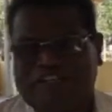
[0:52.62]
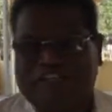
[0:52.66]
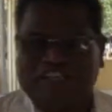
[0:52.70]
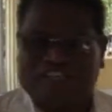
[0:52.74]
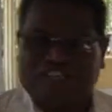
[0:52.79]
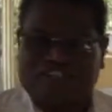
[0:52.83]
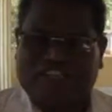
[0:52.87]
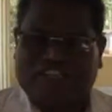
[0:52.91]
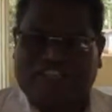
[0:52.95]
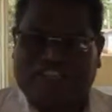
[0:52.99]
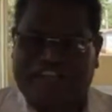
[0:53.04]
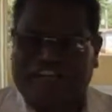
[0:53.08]

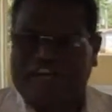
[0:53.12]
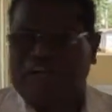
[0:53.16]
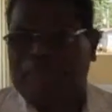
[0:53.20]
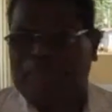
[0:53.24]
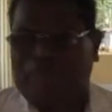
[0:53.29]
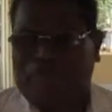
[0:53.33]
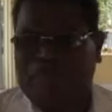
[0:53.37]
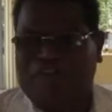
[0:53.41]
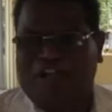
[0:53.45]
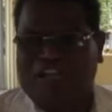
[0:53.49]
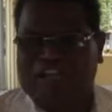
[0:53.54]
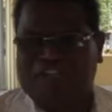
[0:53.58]
is a great
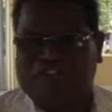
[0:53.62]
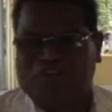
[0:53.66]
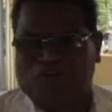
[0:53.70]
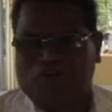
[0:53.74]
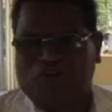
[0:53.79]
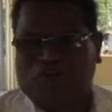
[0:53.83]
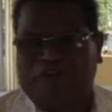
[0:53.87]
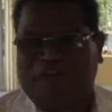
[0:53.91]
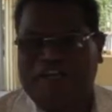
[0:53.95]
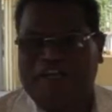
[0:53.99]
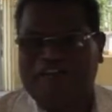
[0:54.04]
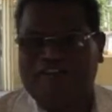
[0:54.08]
privilege
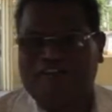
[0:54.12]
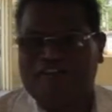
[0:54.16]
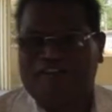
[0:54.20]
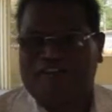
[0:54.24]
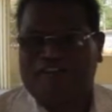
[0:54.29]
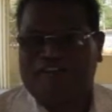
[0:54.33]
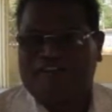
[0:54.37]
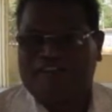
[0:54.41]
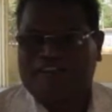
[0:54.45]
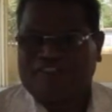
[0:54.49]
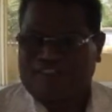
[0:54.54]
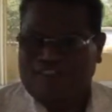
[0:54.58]
to me.
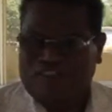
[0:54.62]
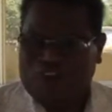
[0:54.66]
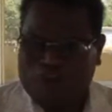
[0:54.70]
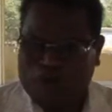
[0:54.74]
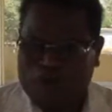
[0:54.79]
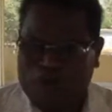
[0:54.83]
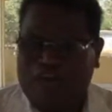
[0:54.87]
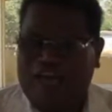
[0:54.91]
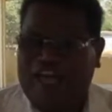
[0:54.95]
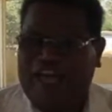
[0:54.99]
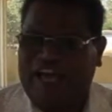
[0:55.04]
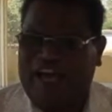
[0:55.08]

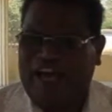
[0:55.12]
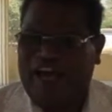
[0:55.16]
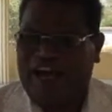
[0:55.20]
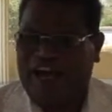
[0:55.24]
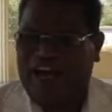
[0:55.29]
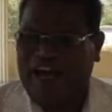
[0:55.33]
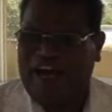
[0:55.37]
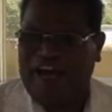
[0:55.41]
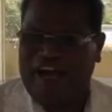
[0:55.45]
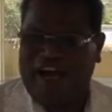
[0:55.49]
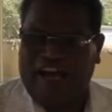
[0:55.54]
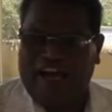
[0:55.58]
Today
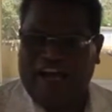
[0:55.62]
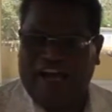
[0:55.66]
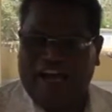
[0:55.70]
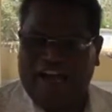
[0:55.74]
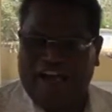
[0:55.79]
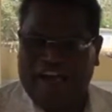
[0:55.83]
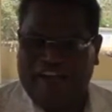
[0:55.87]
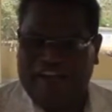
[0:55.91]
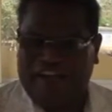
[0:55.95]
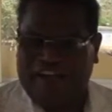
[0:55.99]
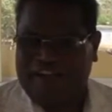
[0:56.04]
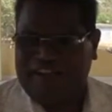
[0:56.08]

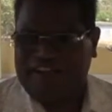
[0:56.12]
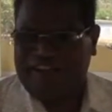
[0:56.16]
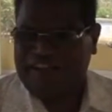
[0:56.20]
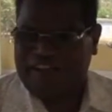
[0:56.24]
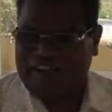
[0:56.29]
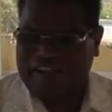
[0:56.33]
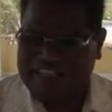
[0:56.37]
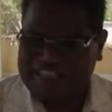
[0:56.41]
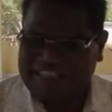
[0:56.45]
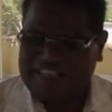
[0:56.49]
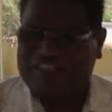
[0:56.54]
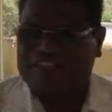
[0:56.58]

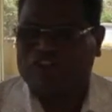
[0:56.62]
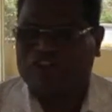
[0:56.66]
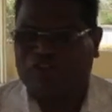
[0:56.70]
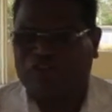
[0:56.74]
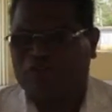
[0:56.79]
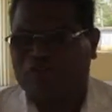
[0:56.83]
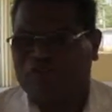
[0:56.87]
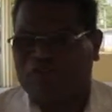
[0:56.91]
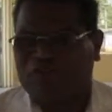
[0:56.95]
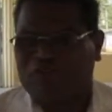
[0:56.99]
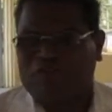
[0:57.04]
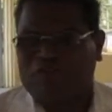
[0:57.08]
I received